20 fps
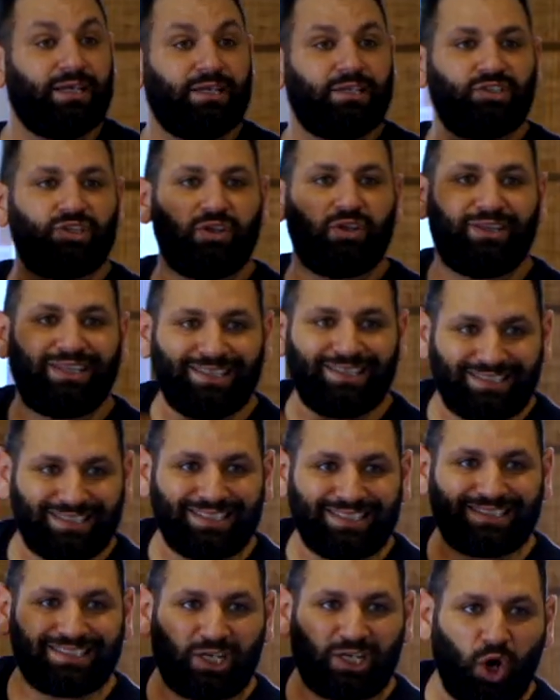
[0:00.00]
So this
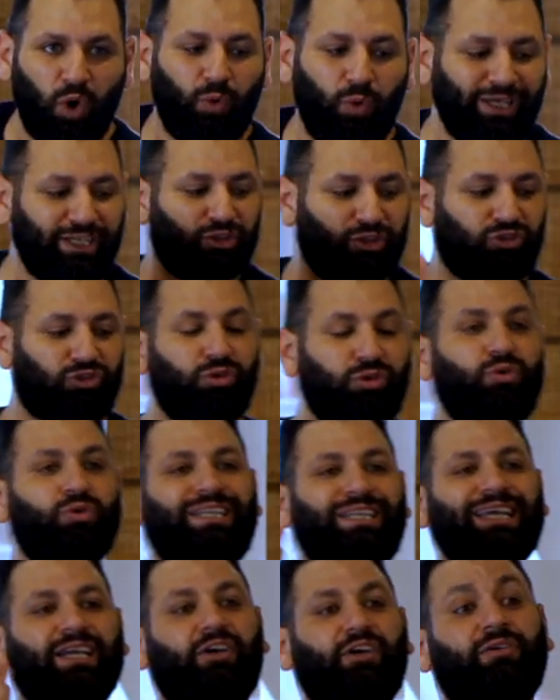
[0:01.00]
is going to
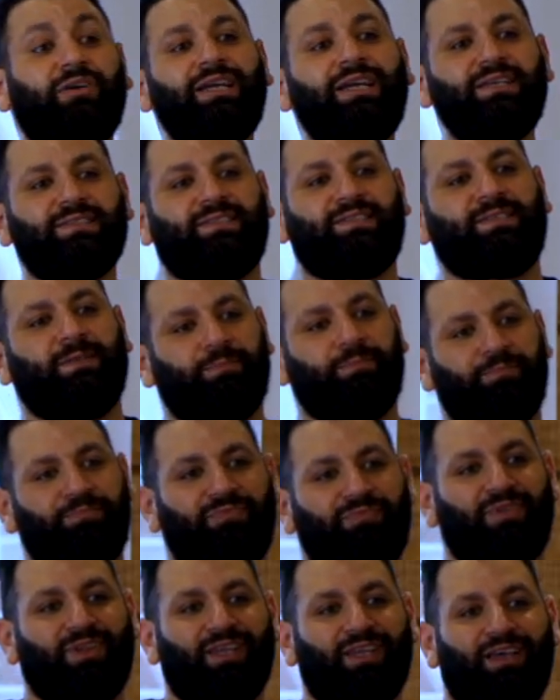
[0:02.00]
decrease.
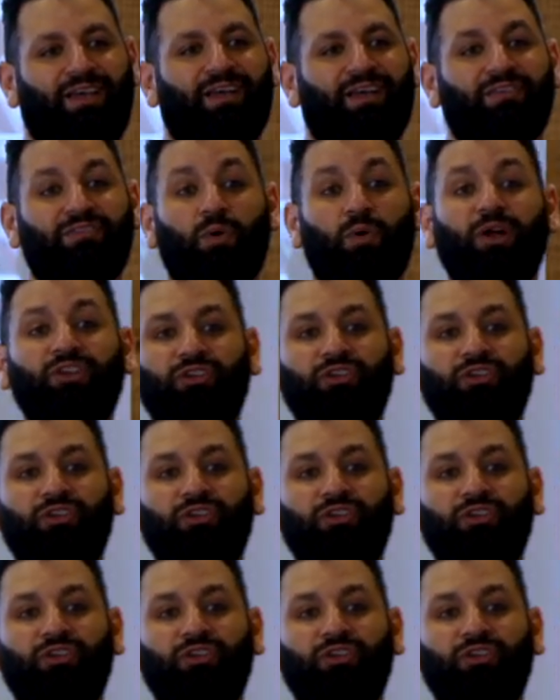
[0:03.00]
So what